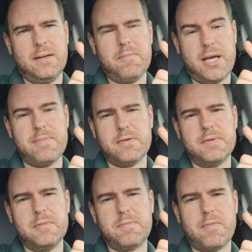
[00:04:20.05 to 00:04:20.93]
People
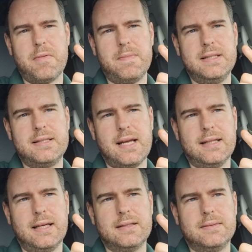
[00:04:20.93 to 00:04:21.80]
will probably tell
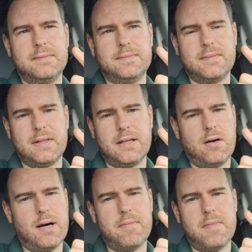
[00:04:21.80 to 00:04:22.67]
you,
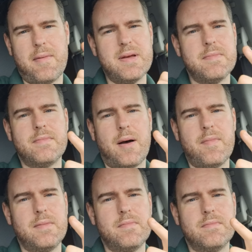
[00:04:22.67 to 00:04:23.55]
I'm
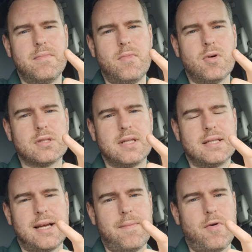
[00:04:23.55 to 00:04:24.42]
in most of the
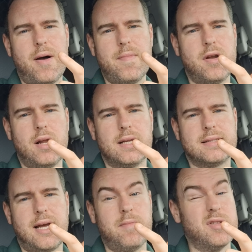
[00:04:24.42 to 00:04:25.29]
time, or I'm in all the
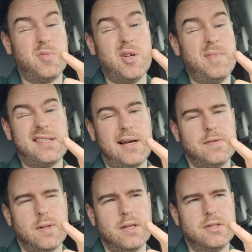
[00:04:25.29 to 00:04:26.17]
time, but there will be
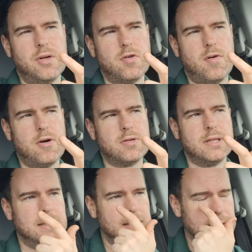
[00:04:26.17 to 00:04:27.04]
times when they do go out.
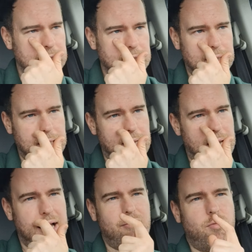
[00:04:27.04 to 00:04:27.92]

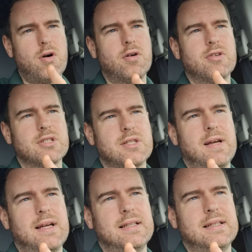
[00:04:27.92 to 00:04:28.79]
I have one
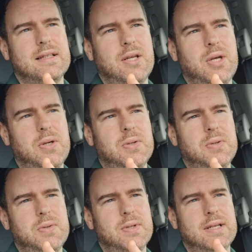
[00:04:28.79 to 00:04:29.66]
customer
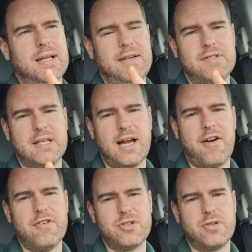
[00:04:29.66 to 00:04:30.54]
who leaves the
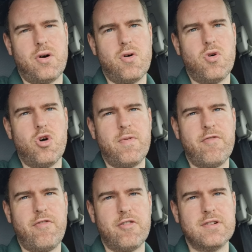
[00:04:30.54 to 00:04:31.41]
garage door open
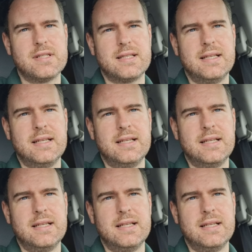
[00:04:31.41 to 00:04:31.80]
for us.